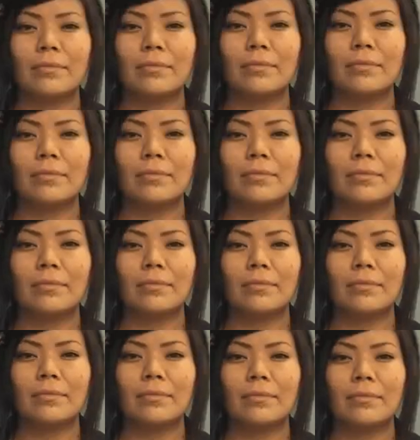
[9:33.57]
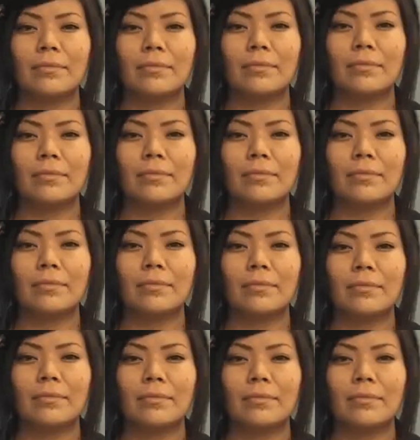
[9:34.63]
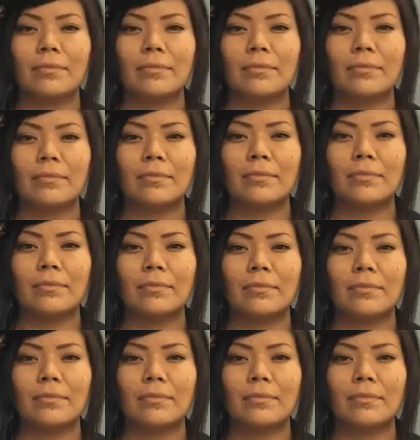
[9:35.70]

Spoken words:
[no speech]